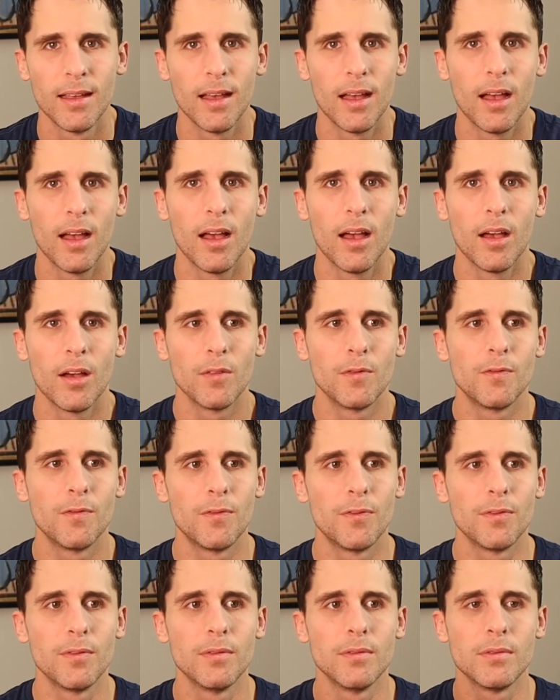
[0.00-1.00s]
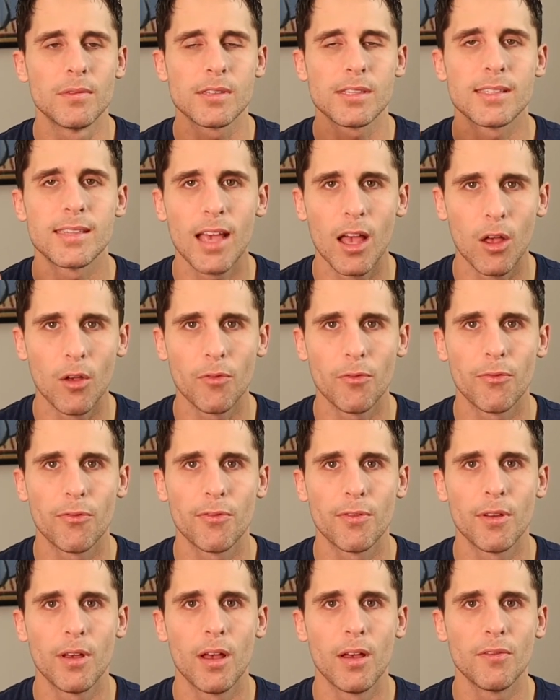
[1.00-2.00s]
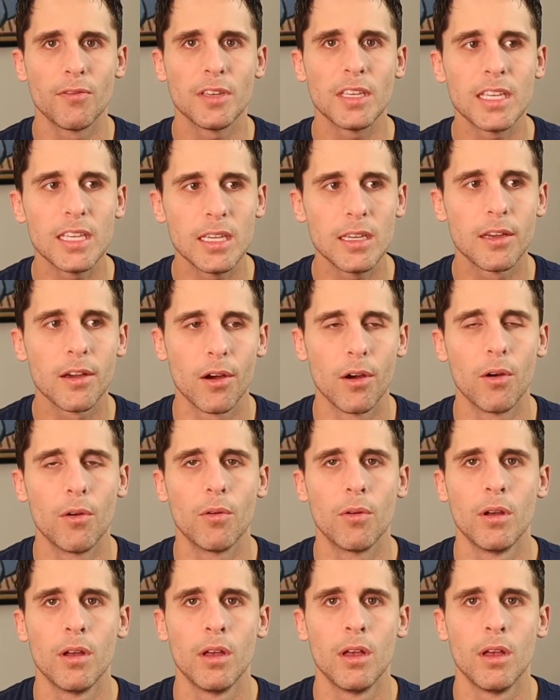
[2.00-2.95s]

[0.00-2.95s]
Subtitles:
of self, of ego,